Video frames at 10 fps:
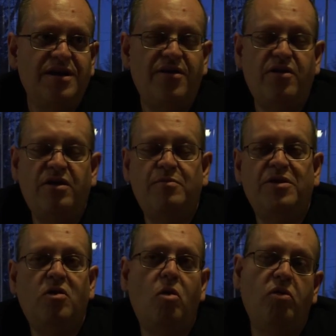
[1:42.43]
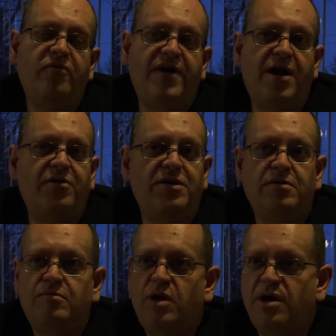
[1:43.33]
And there had been gold found
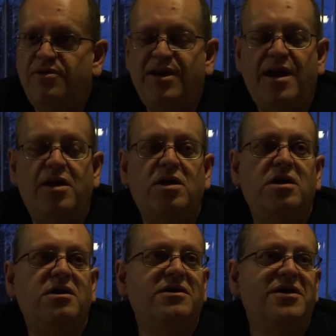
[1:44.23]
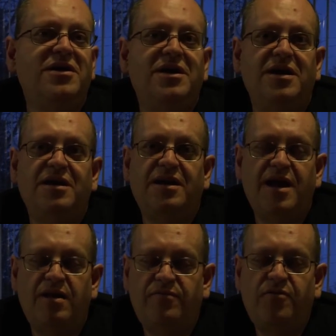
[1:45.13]
in Montana and
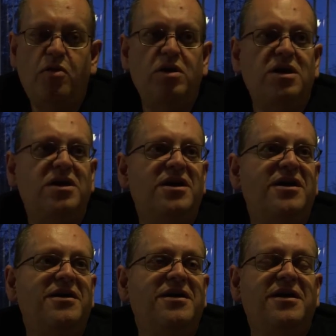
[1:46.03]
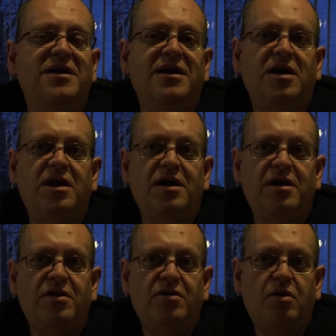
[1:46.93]
California
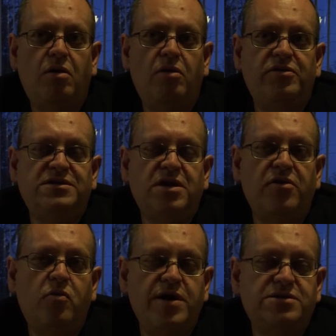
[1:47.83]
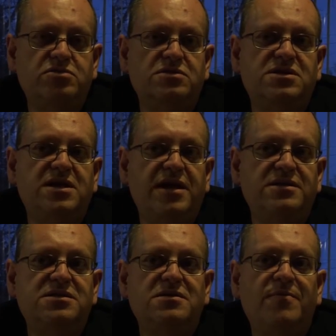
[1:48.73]
and all these other western
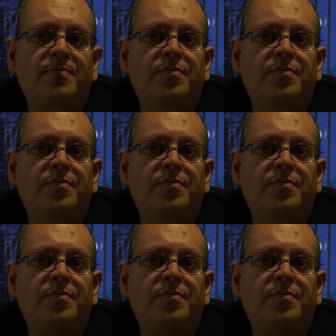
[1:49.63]
states.